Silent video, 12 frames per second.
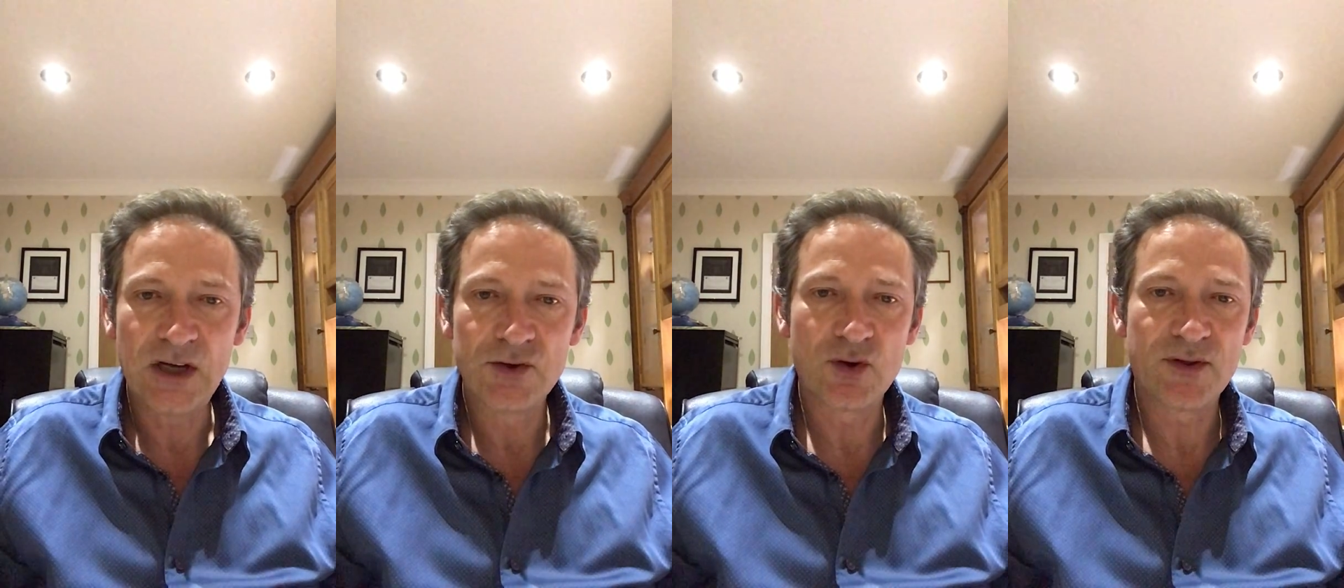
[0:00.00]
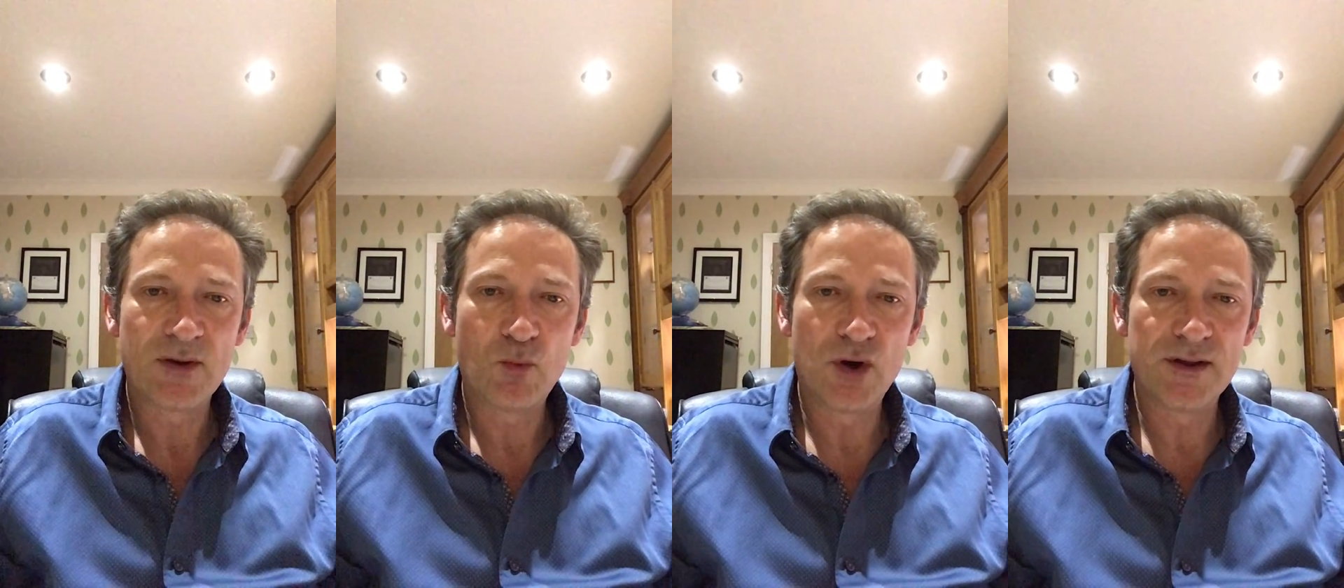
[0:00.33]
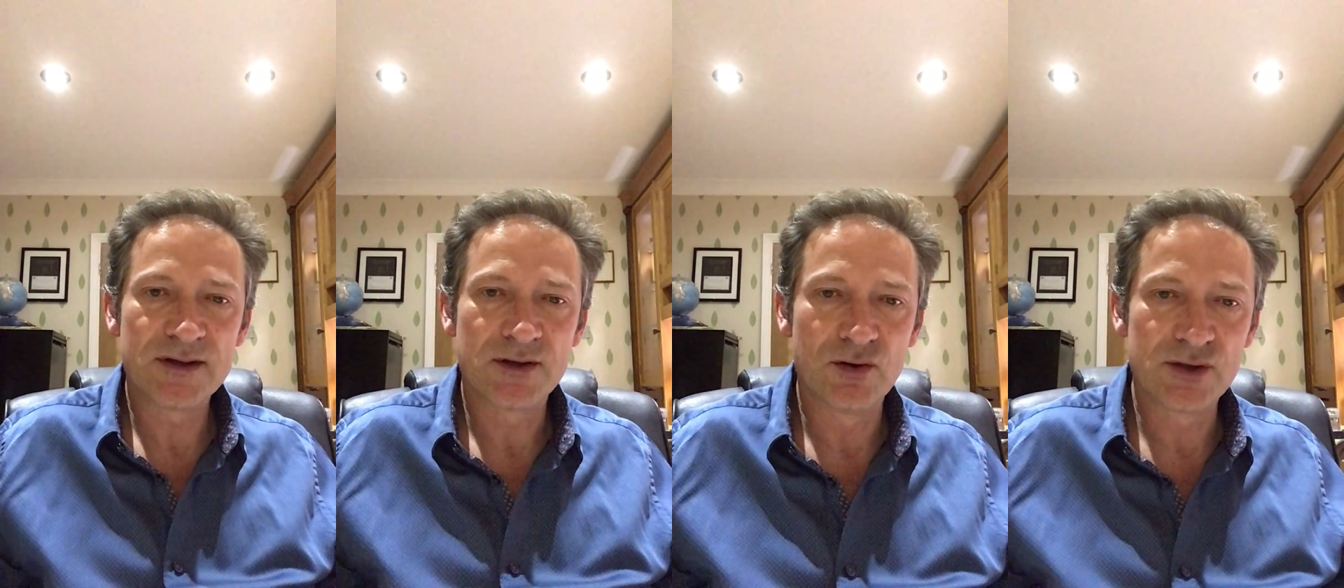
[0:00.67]
So what
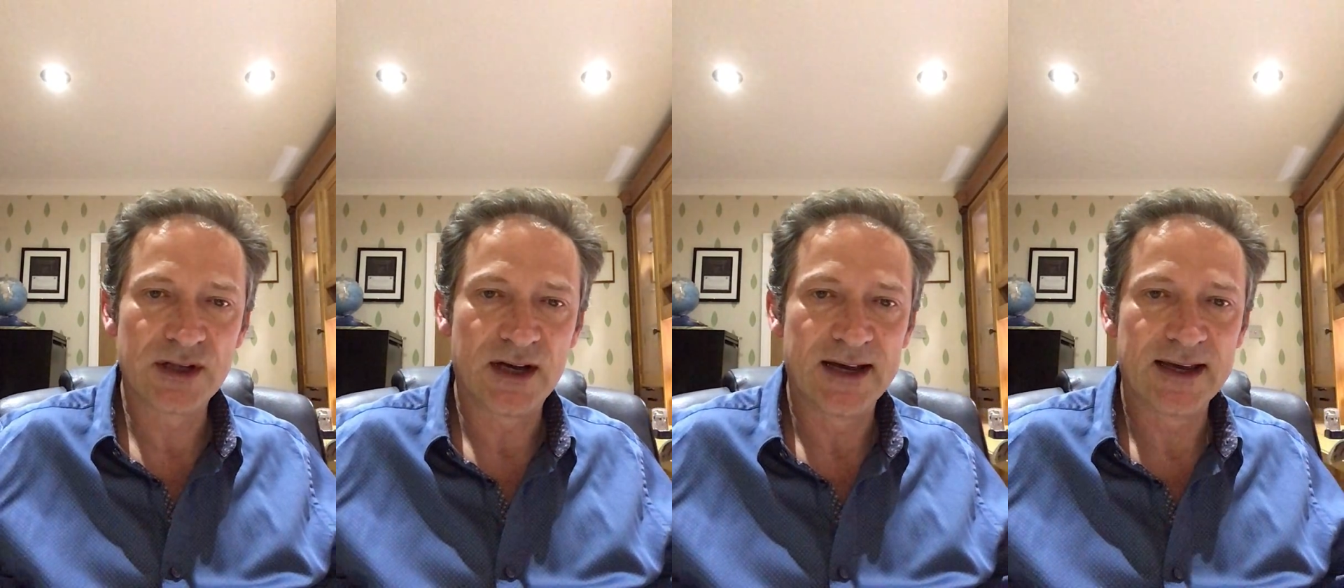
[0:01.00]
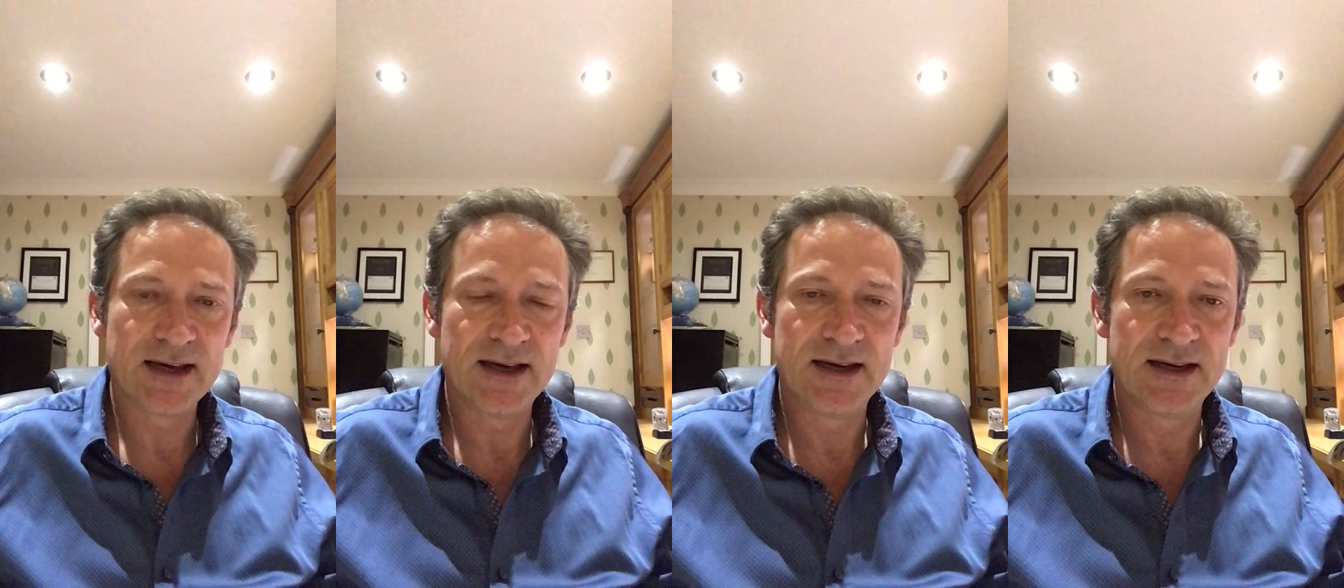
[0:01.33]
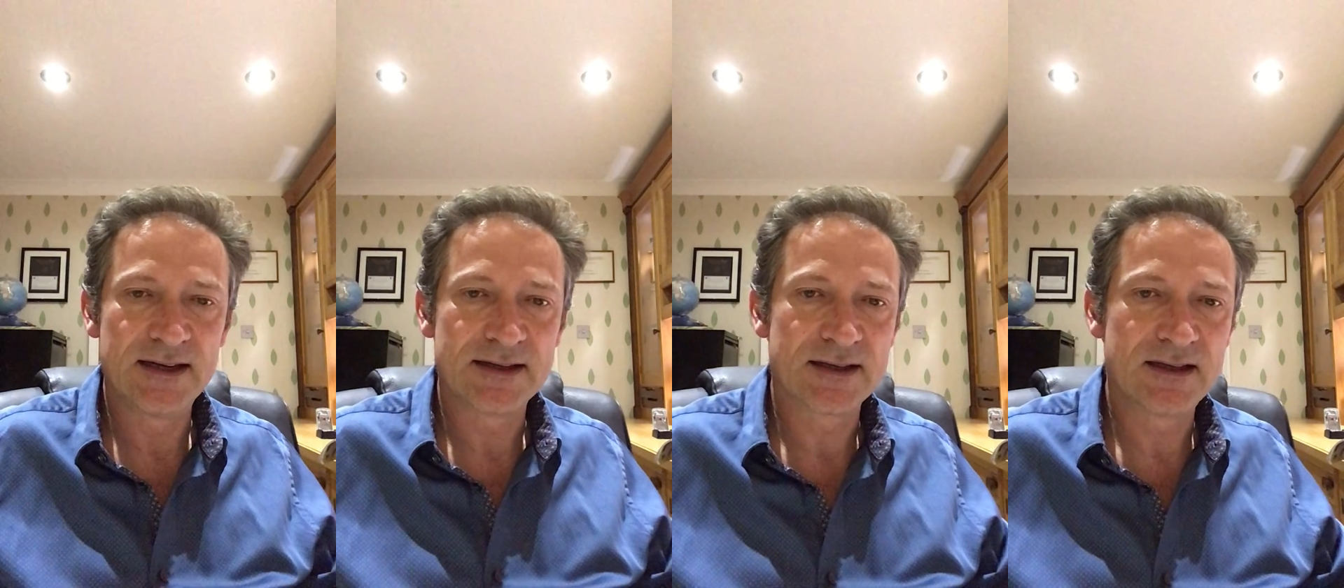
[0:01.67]
this looks like
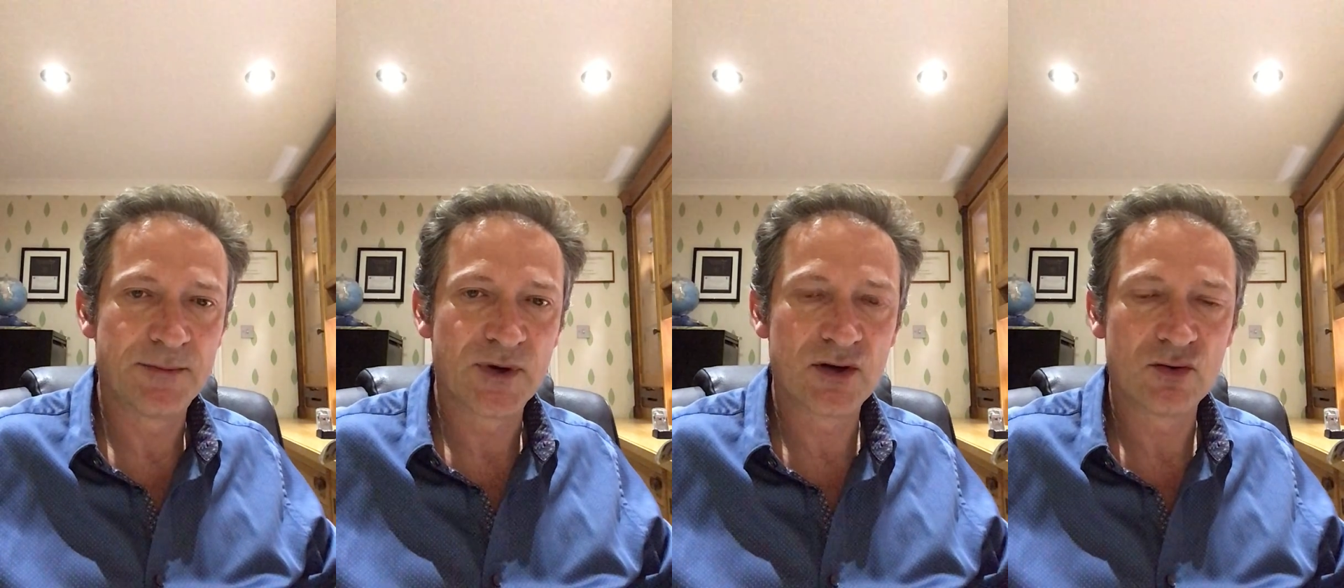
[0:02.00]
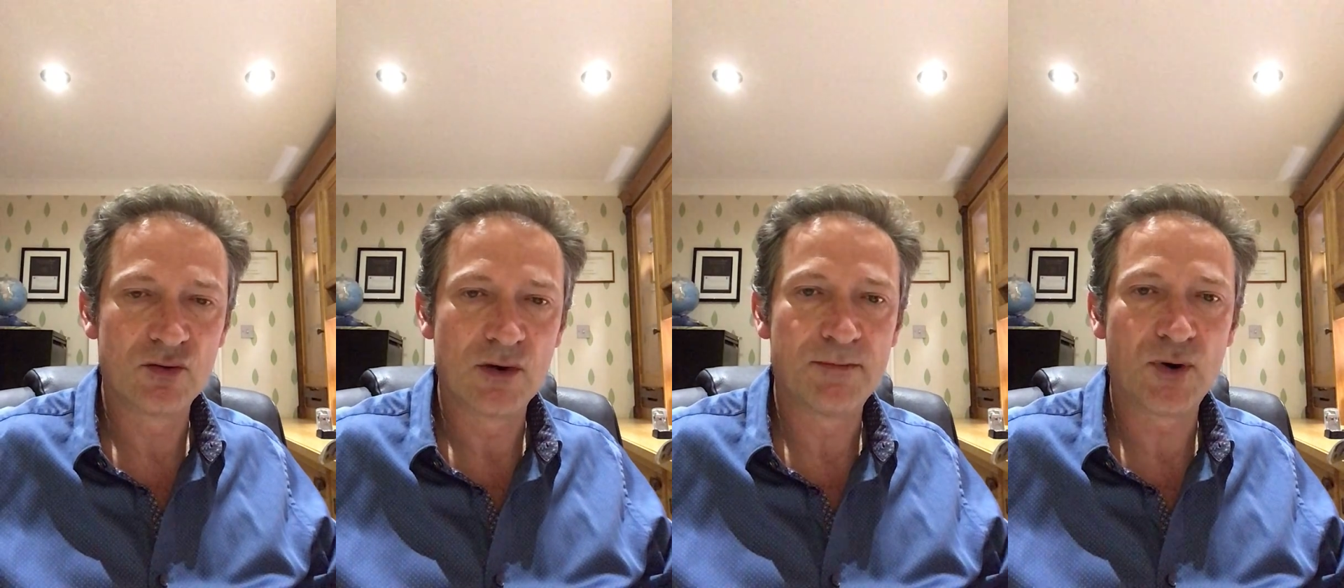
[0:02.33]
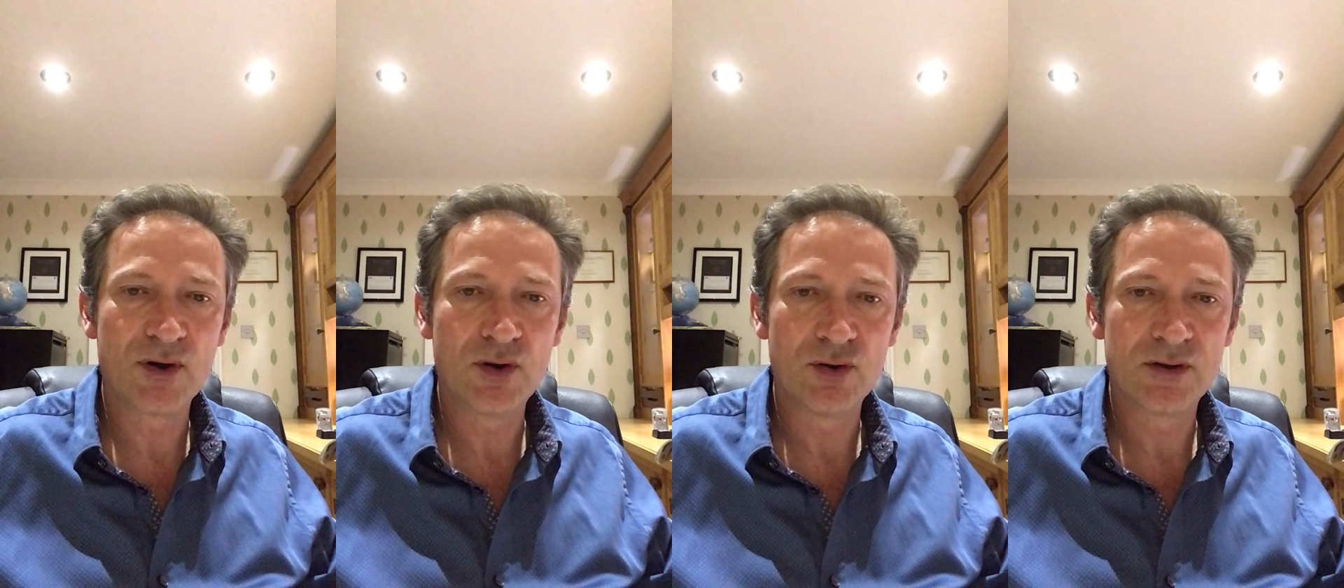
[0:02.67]
is a typical
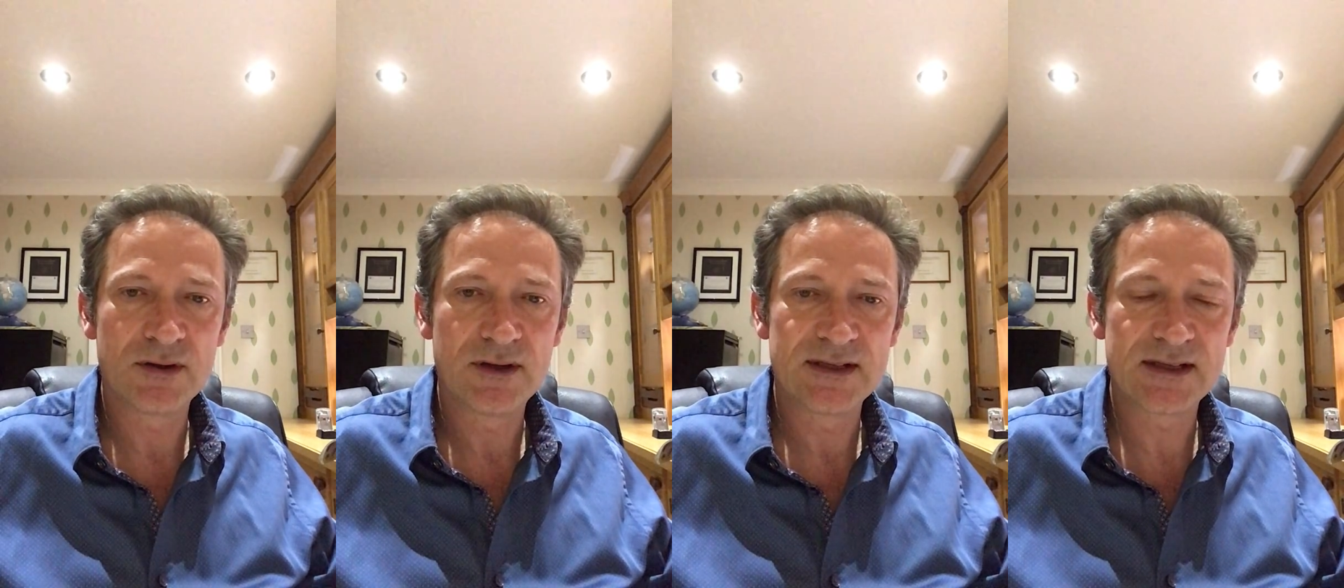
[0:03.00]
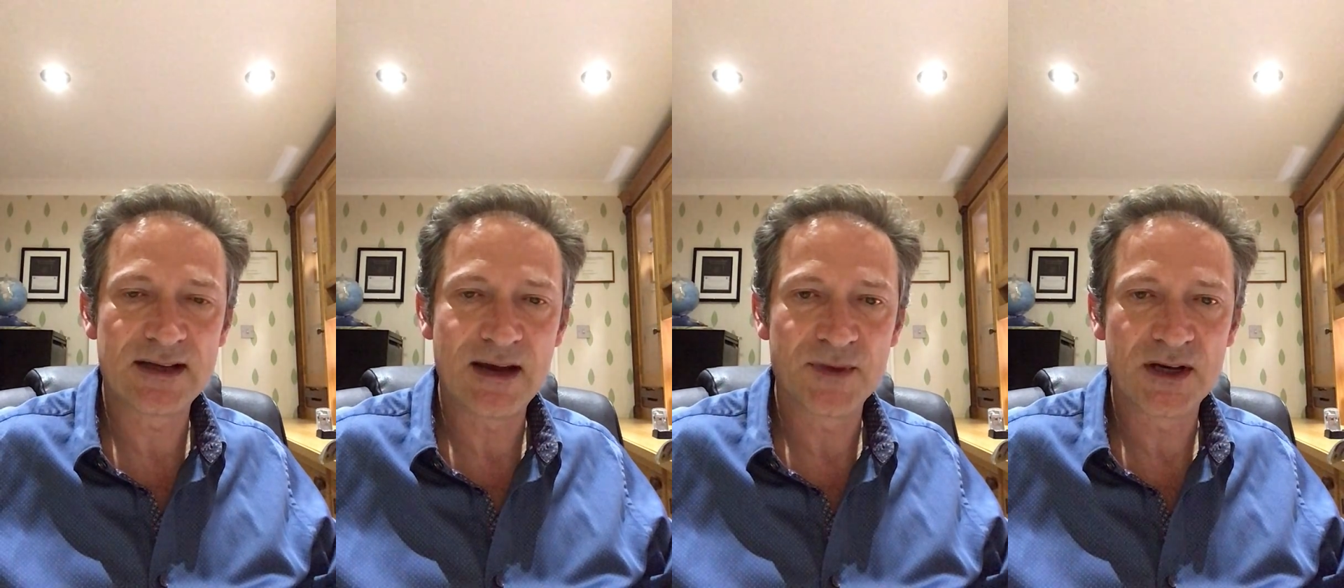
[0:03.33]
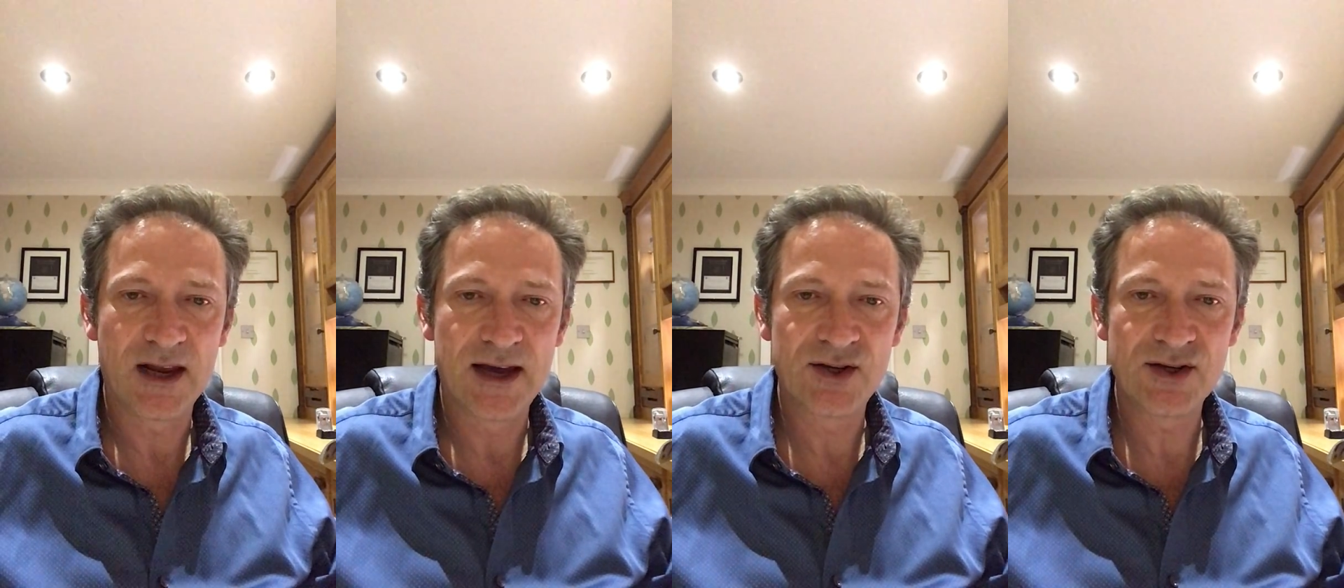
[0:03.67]
boyhood stamp
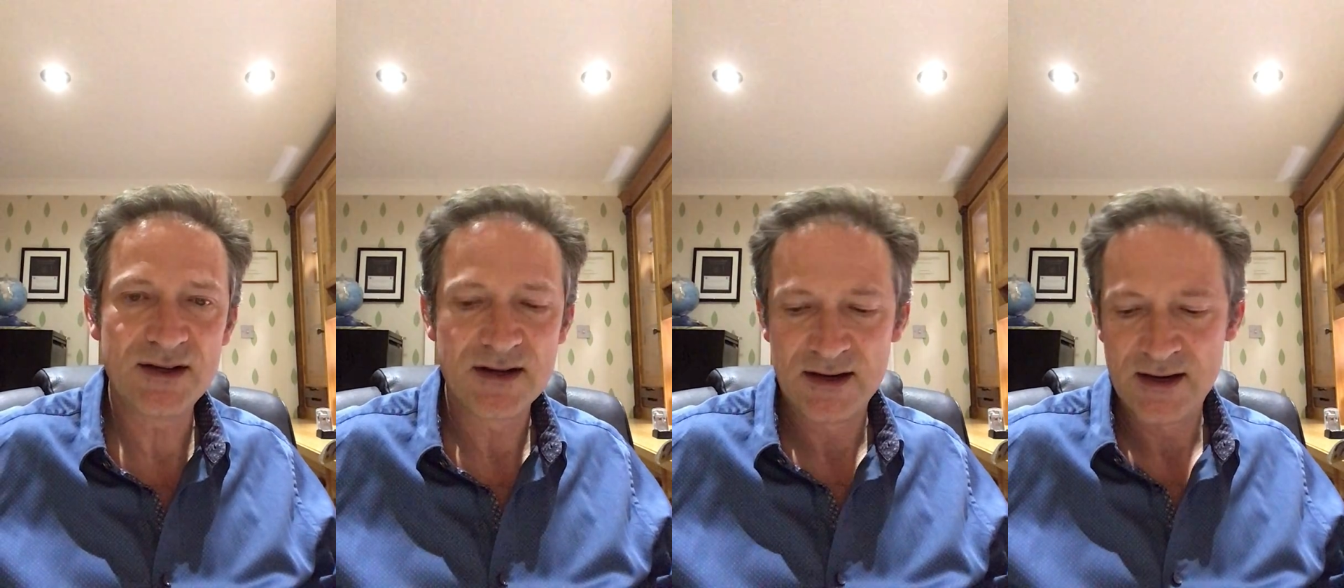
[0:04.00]
collection